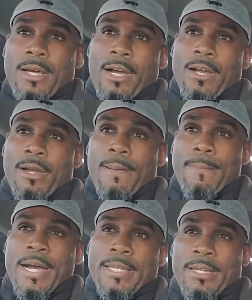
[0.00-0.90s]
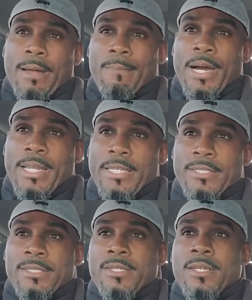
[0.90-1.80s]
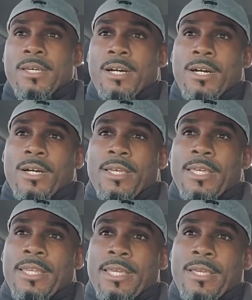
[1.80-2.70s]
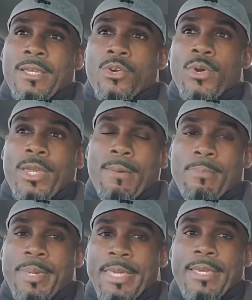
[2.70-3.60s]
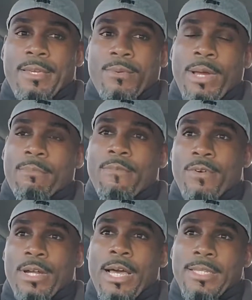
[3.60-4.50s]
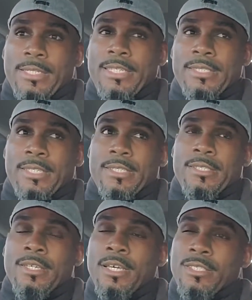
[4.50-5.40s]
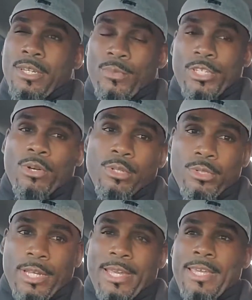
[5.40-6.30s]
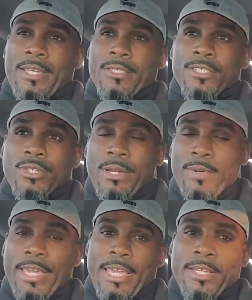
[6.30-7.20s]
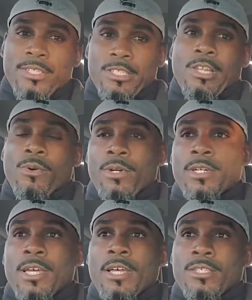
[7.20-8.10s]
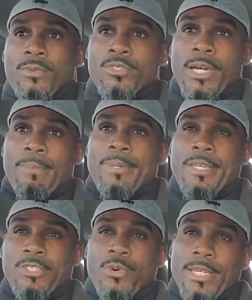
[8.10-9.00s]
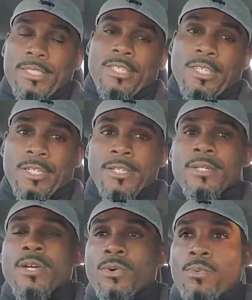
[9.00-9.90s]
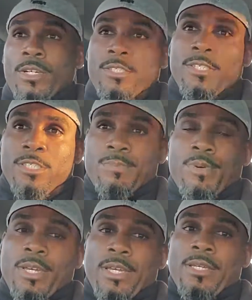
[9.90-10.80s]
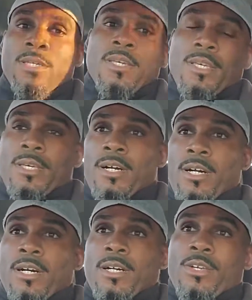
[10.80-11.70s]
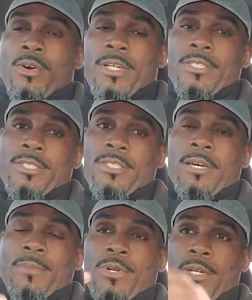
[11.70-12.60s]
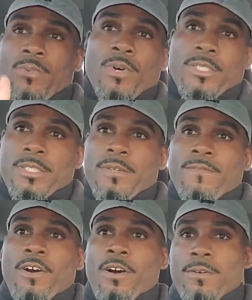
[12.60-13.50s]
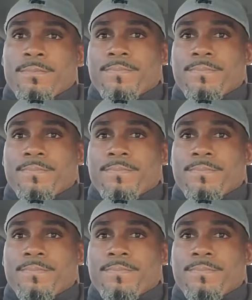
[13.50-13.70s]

our, our mind and our bodies uh, in a quick peak right before the holiday season so that we don't lose our edge and so that we age slower. So we try to peak twice a year, once in the spring, uh, going into summer, and then once in the fall.